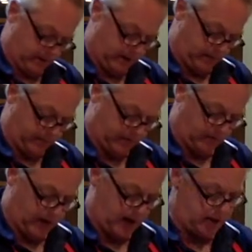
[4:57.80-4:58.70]
knife is
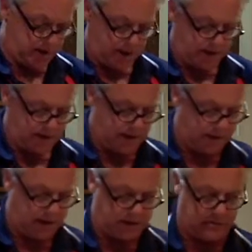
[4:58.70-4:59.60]
fine. It takes
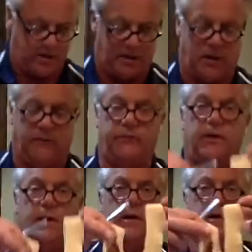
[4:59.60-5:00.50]
it right off.
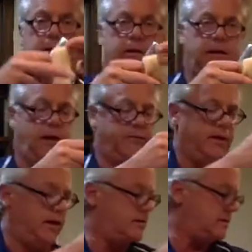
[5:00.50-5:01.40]
And then you have the
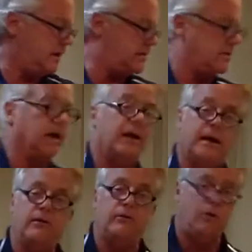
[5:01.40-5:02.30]
excess.
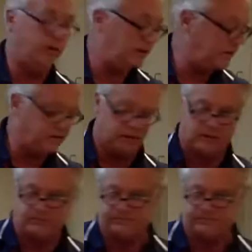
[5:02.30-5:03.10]
Again, don't eat the dough.